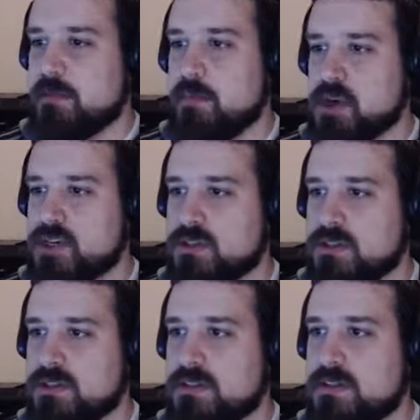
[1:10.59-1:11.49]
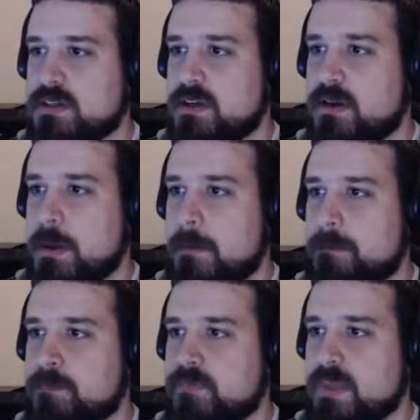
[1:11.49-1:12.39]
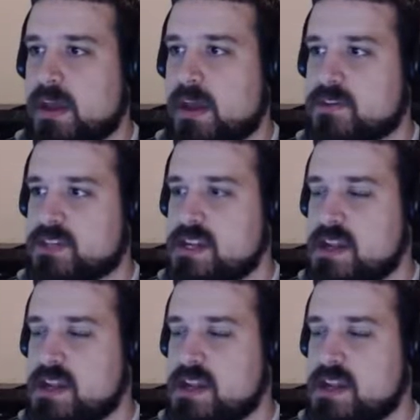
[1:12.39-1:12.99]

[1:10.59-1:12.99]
Marshall. Yep. Mike Sierra an...